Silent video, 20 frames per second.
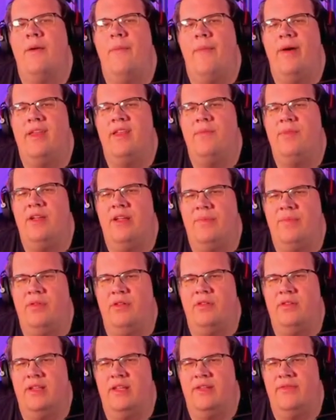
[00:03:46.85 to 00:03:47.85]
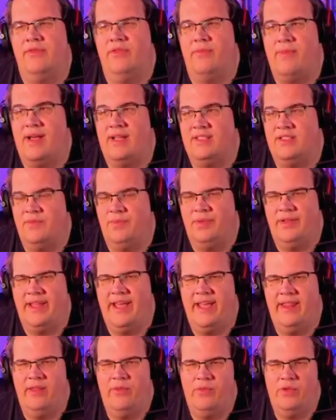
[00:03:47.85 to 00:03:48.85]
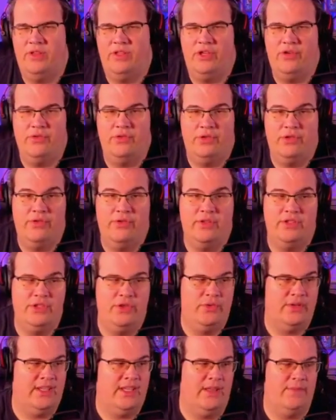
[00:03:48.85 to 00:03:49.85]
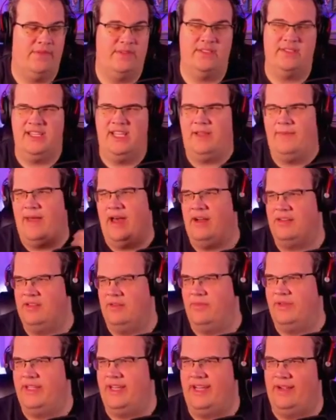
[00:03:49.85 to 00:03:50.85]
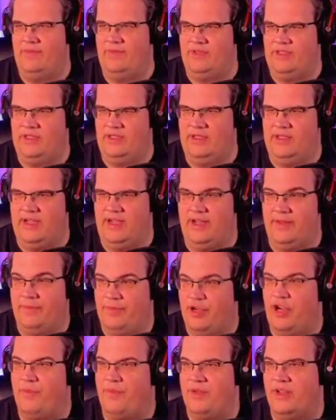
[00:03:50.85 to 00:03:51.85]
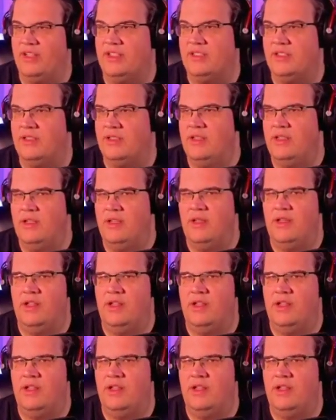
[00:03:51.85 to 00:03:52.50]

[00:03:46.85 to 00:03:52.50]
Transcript: Many people for Master Plan, what you would do is you would keep a scheme out sometimes on purpose,